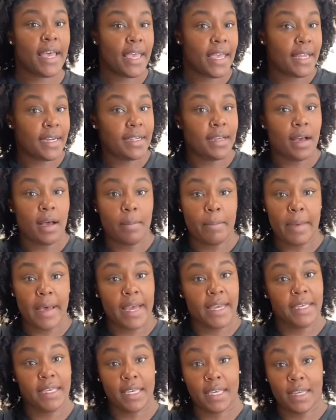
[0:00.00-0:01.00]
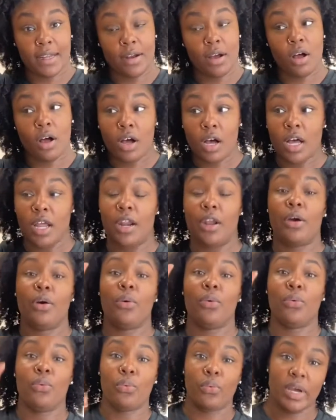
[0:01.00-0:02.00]
and come back in on
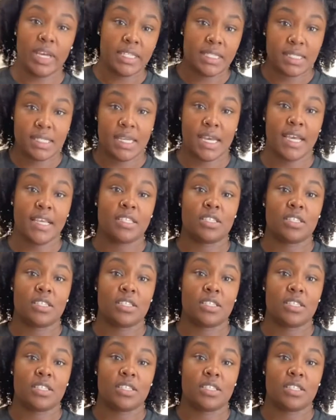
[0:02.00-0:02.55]
Wednesday.